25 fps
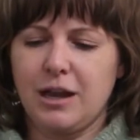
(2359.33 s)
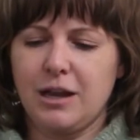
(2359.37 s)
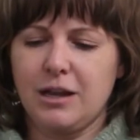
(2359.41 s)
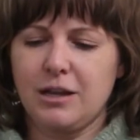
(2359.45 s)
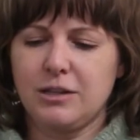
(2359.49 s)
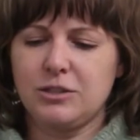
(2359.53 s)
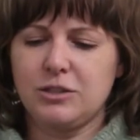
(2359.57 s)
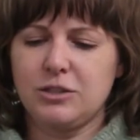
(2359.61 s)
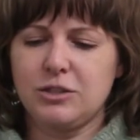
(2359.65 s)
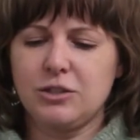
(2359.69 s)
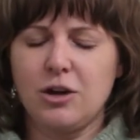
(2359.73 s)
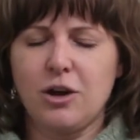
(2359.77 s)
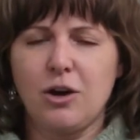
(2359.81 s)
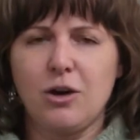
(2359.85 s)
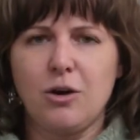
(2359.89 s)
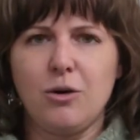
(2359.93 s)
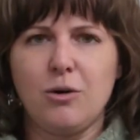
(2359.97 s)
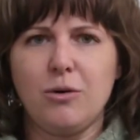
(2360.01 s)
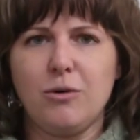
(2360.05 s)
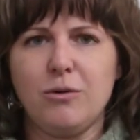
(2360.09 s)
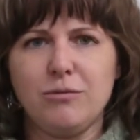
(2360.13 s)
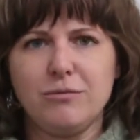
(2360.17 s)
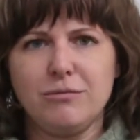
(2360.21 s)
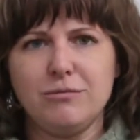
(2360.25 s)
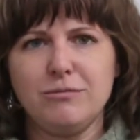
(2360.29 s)

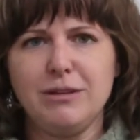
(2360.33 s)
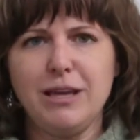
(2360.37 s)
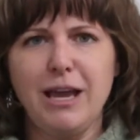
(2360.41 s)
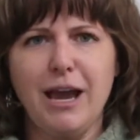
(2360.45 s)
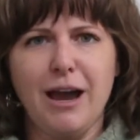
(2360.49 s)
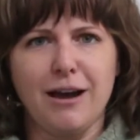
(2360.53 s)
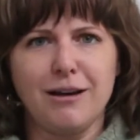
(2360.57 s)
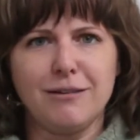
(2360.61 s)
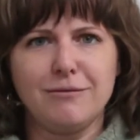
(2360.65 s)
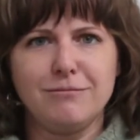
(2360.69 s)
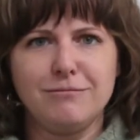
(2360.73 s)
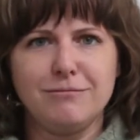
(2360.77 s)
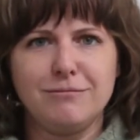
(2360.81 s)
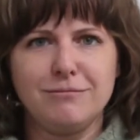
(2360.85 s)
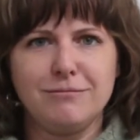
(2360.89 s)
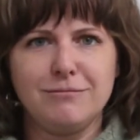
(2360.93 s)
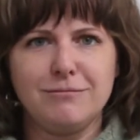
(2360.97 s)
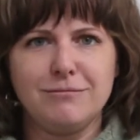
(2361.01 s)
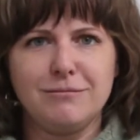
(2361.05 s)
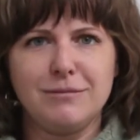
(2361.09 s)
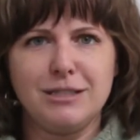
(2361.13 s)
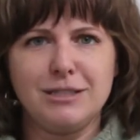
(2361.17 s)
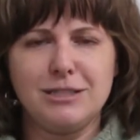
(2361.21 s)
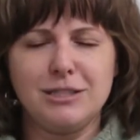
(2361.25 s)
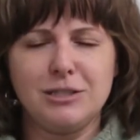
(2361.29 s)
So yeah,
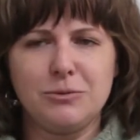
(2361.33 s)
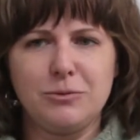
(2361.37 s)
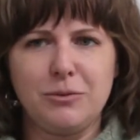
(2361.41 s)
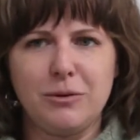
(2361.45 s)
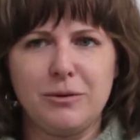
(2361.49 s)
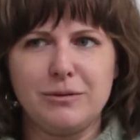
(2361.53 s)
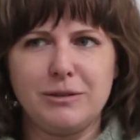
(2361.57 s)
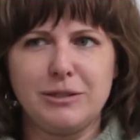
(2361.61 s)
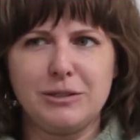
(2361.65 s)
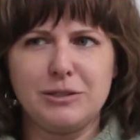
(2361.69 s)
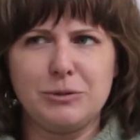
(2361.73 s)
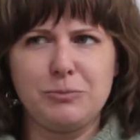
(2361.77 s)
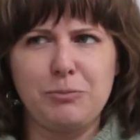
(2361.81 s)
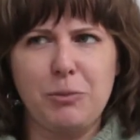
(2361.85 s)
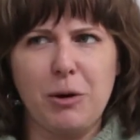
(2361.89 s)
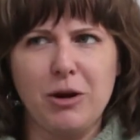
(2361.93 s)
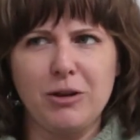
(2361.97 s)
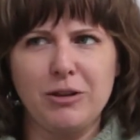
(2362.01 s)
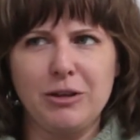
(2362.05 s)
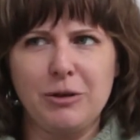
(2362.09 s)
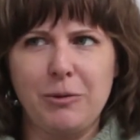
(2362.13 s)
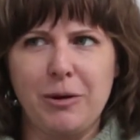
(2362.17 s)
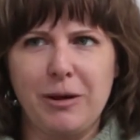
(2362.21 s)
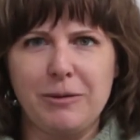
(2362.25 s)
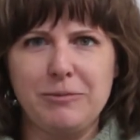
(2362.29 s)
this is
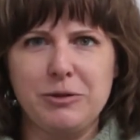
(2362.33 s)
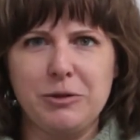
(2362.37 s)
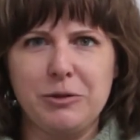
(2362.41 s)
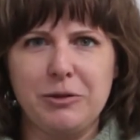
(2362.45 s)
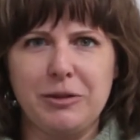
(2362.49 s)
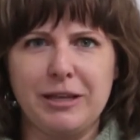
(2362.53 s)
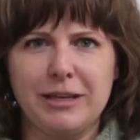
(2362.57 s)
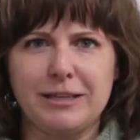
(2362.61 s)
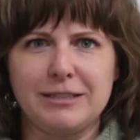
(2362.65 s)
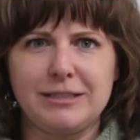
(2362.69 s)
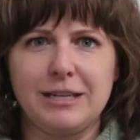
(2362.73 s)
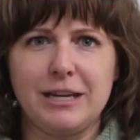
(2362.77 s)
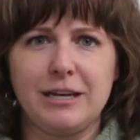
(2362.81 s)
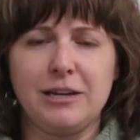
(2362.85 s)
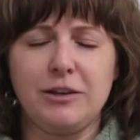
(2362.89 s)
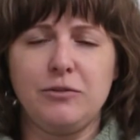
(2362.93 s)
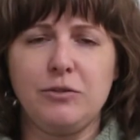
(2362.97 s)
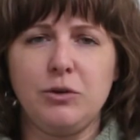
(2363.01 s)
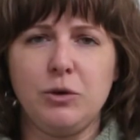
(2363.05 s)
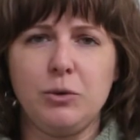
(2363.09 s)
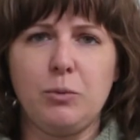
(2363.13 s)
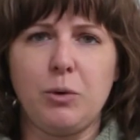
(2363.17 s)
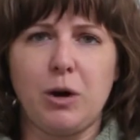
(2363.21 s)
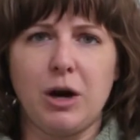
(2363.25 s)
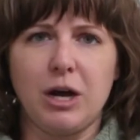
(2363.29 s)
partly why I'm doing this. And if
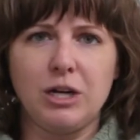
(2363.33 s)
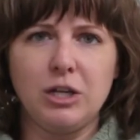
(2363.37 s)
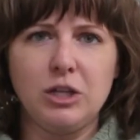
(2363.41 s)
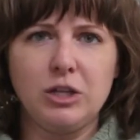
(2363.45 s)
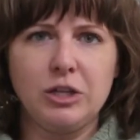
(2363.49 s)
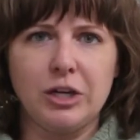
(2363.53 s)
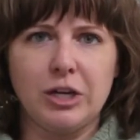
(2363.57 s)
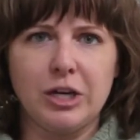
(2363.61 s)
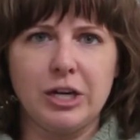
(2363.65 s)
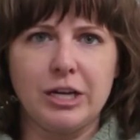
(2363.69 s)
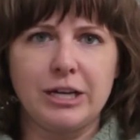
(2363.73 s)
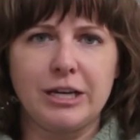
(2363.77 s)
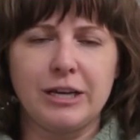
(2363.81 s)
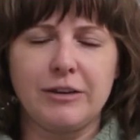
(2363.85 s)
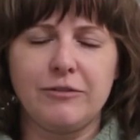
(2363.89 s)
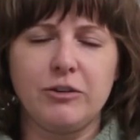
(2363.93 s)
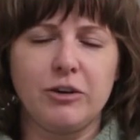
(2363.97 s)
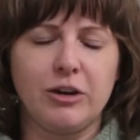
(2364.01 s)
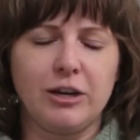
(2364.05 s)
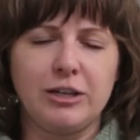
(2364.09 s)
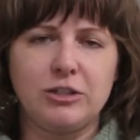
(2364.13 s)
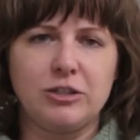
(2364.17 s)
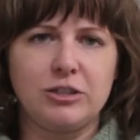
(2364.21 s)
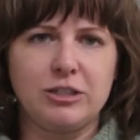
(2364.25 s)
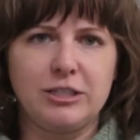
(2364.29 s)
you want to look, if you're
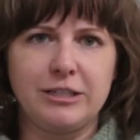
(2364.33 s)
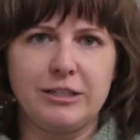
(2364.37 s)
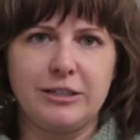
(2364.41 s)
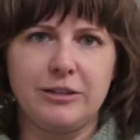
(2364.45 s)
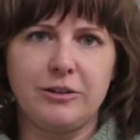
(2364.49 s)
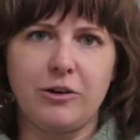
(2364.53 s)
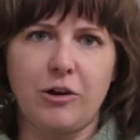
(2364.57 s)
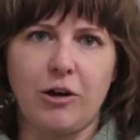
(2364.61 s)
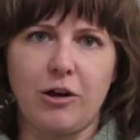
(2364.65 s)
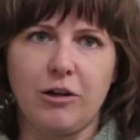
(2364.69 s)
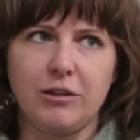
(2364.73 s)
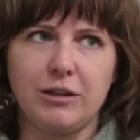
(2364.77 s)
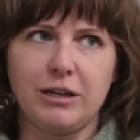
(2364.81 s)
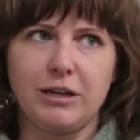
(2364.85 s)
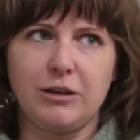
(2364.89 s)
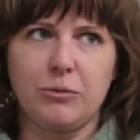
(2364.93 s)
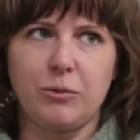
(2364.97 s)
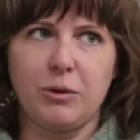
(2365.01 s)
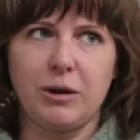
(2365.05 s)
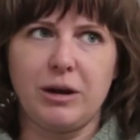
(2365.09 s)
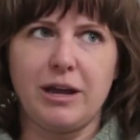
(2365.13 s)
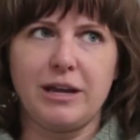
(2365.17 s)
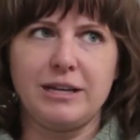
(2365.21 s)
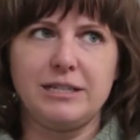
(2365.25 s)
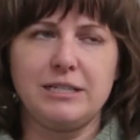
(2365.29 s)
interested at all in
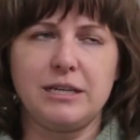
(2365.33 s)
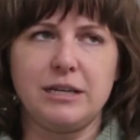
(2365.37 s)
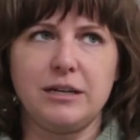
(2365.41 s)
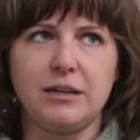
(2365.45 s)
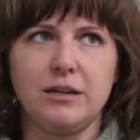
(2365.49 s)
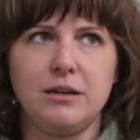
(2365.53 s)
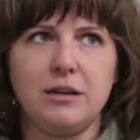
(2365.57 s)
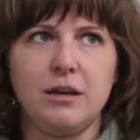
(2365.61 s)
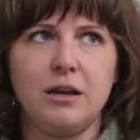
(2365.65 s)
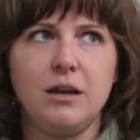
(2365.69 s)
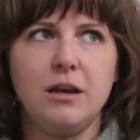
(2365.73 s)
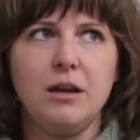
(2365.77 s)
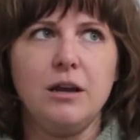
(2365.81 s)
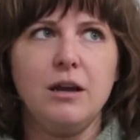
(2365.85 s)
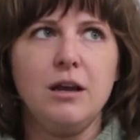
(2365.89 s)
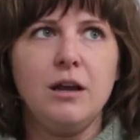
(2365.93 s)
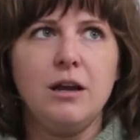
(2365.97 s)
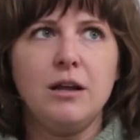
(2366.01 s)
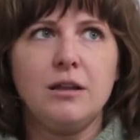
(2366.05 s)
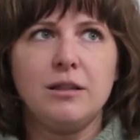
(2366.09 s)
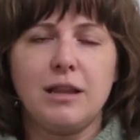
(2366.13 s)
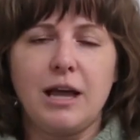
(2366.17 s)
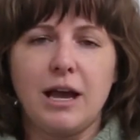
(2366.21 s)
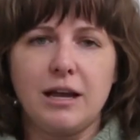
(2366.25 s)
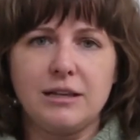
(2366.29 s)
what I did
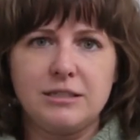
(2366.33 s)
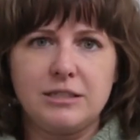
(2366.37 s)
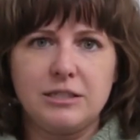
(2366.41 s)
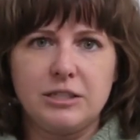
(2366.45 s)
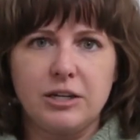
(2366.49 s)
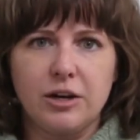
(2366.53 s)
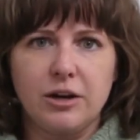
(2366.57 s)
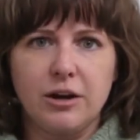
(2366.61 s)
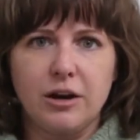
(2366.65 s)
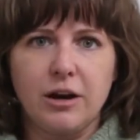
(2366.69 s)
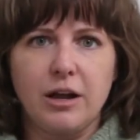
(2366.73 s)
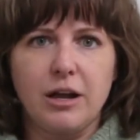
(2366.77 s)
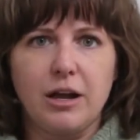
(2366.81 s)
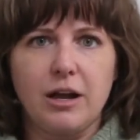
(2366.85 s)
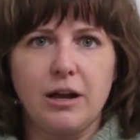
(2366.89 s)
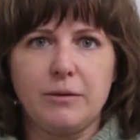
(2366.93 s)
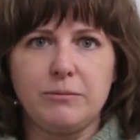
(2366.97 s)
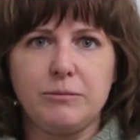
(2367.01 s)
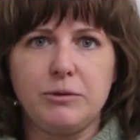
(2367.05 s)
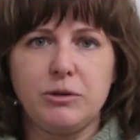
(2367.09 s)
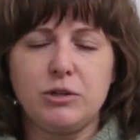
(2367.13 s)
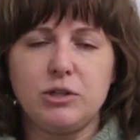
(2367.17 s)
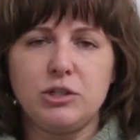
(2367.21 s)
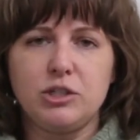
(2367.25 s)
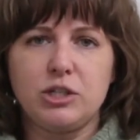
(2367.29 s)
last year,
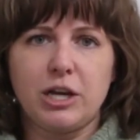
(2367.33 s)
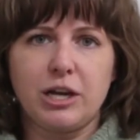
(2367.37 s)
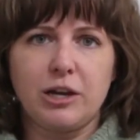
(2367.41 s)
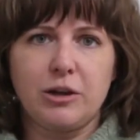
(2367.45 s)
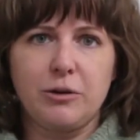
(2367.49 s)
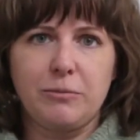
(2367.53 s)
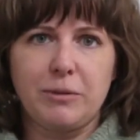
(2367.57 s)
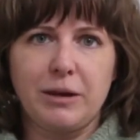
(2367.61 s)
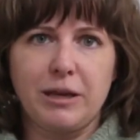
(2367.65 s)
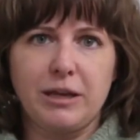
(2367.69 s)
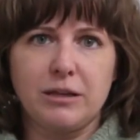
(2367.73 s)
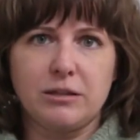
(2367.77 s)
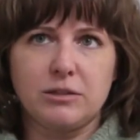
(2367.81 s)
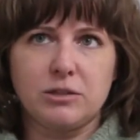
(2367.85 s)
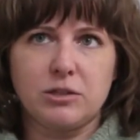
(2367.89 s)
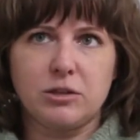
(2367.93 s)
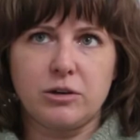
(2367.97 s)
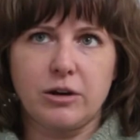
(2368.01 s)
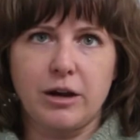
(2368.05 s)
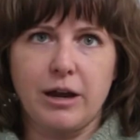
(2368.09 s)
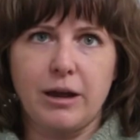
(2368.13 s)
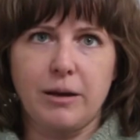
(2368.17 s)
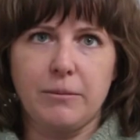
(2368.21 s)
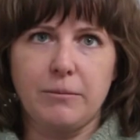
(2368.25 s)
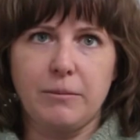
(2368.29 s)
you can check out my
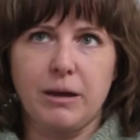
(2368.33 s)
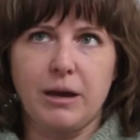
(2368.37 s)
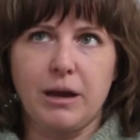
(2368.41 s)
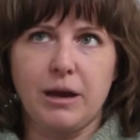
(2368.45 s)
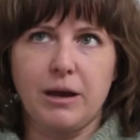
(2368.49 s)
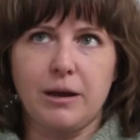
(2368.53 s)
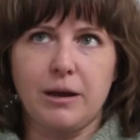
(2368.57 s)
Instagram.